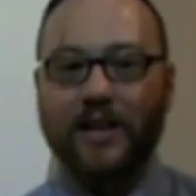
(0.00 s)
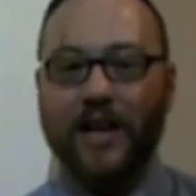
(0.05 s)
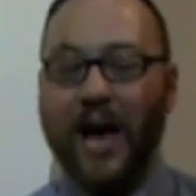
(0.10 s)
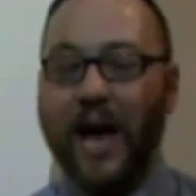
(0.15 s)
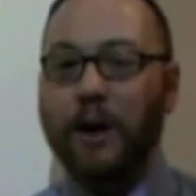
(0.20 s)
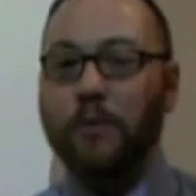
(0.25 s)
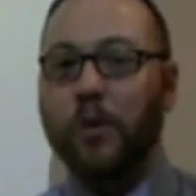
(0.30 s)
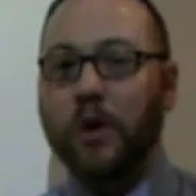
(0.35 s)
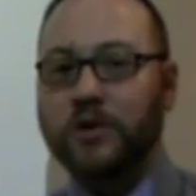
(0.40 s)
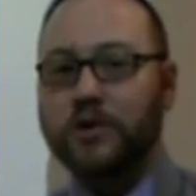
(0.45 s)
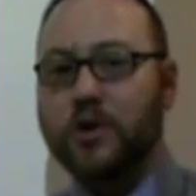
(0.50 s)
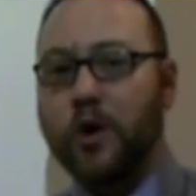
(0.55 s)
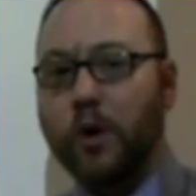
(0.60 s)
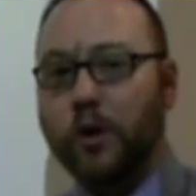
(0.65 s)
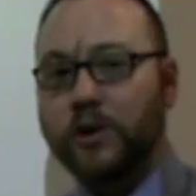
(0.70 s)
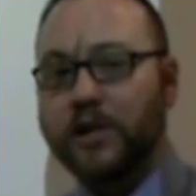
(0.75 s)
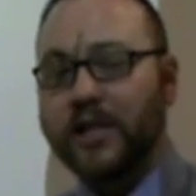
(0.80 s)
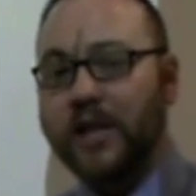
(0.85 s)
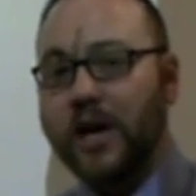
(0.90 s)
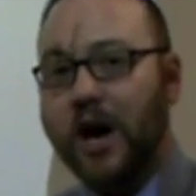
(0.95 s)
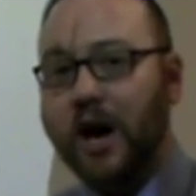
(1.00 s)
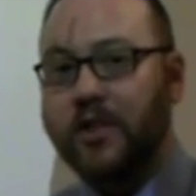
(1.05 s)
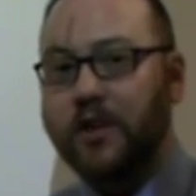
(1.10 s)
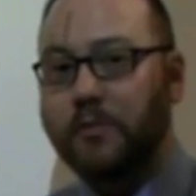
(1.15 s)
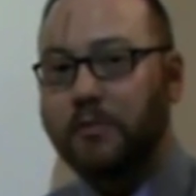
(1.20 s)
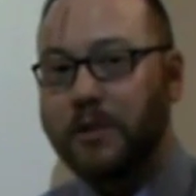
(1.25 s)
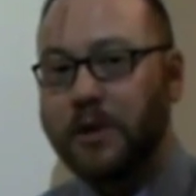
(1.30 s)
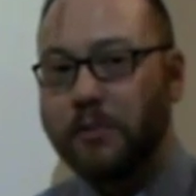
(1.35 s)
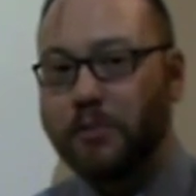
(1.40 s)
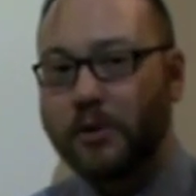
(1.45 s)
And what's holding other
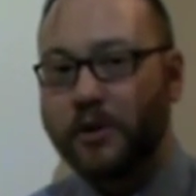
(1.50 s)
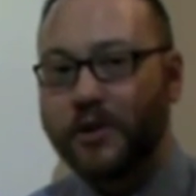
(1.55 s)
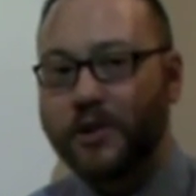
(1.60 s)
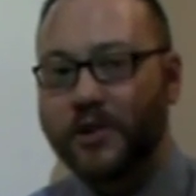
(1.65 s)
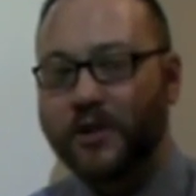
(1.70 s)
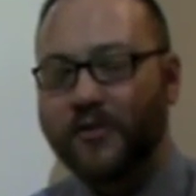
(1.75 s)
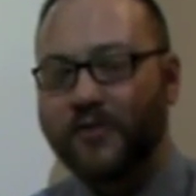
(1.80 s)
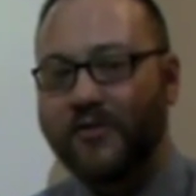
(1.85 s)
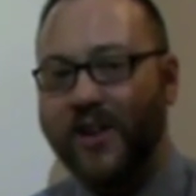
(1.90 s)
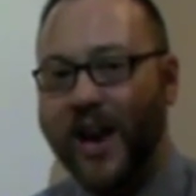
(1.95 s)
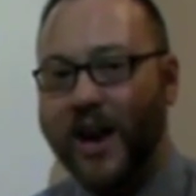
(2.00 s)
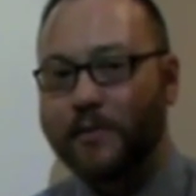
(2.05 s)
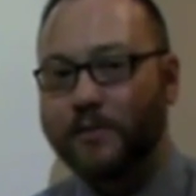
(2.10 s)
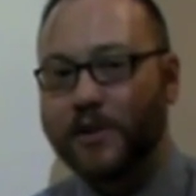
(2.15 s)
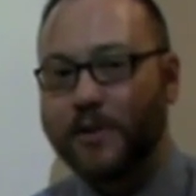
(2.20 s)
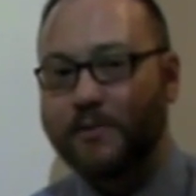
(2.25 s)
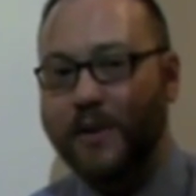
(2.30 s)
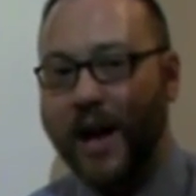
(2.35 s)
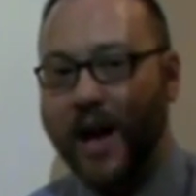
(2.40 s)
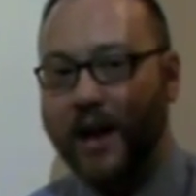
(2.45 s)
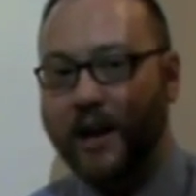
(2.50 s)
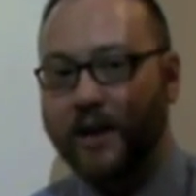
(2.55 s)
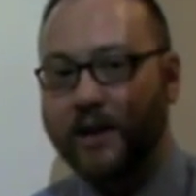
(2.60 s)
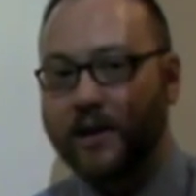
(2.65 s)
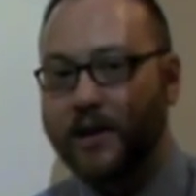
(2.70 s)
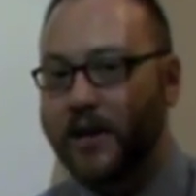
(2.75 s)
people in your family back?